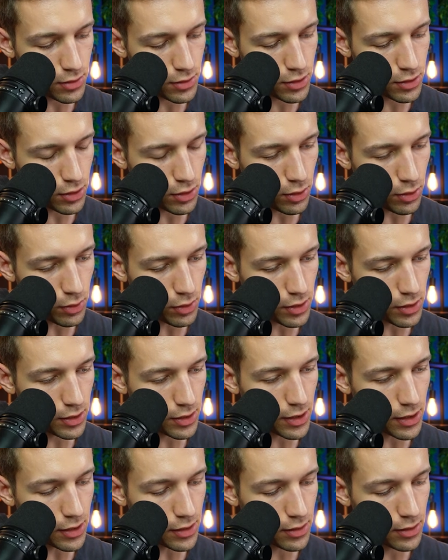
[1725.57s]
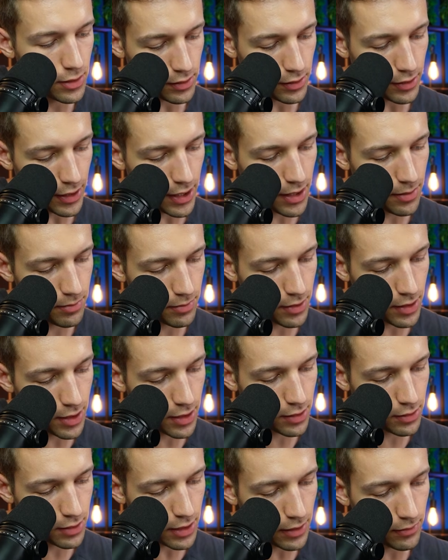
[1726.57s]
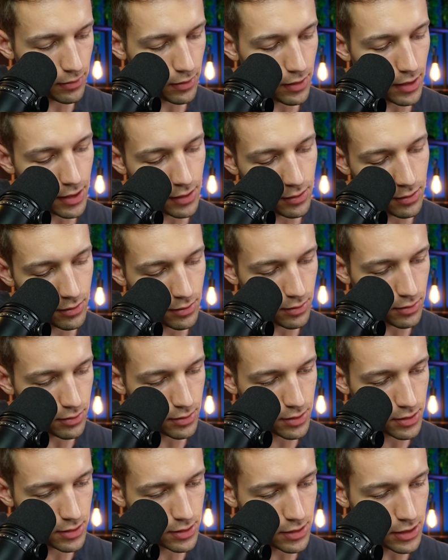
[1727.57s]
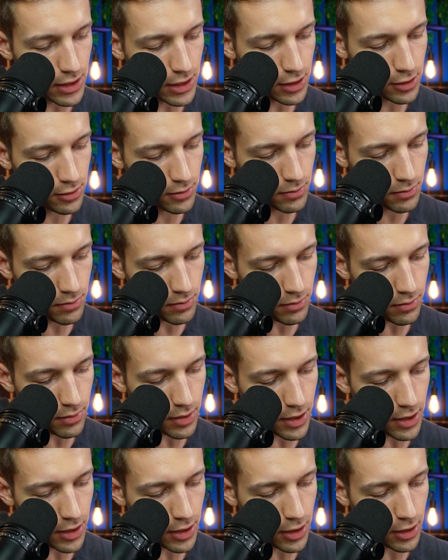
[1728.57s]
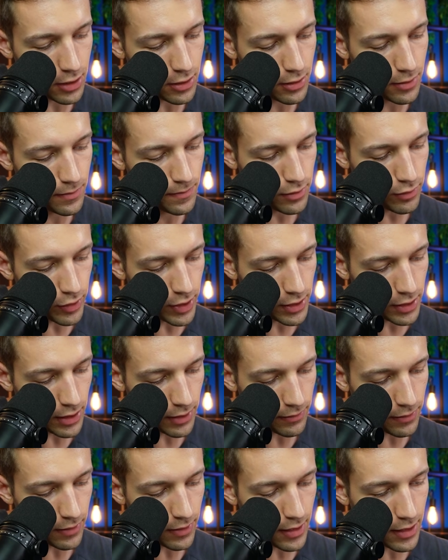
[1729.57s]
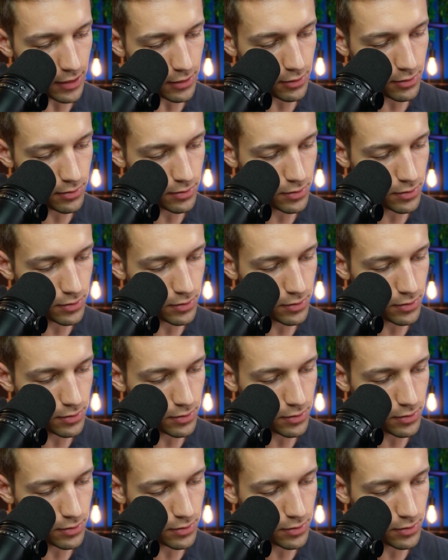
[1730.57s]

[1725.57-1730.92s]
So click claim and after that start mining right after that.